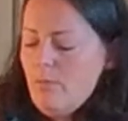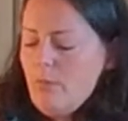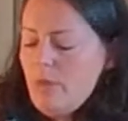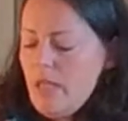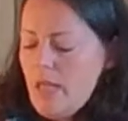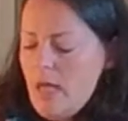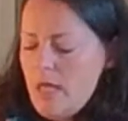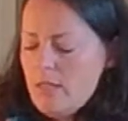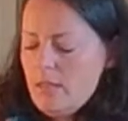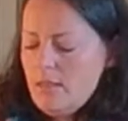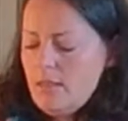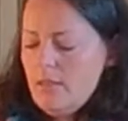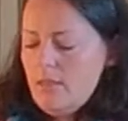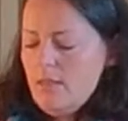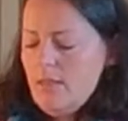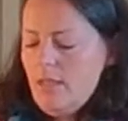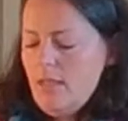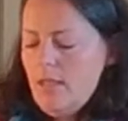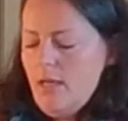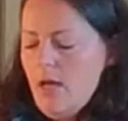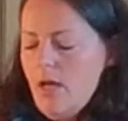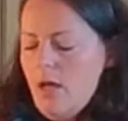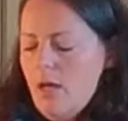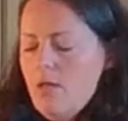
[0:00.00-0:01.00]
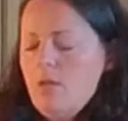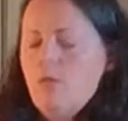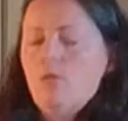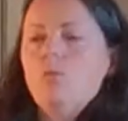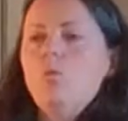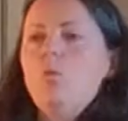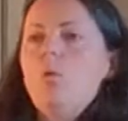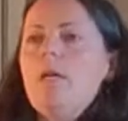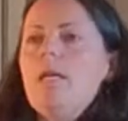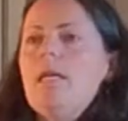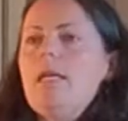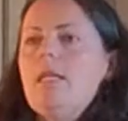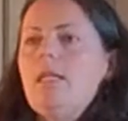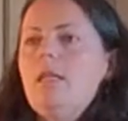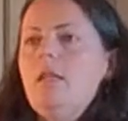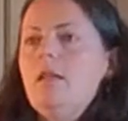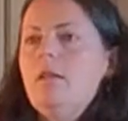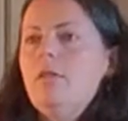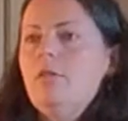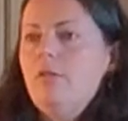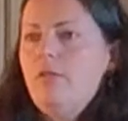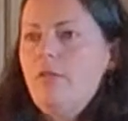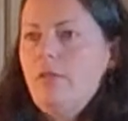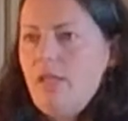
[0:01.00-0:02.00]
plus the unweighed
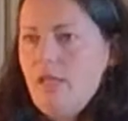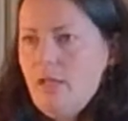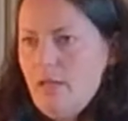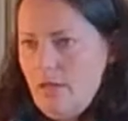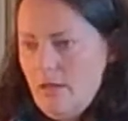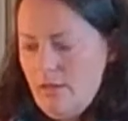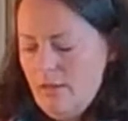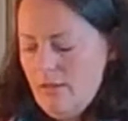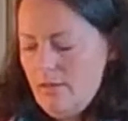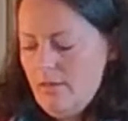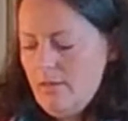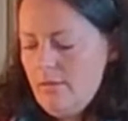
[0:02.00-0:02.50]
fear.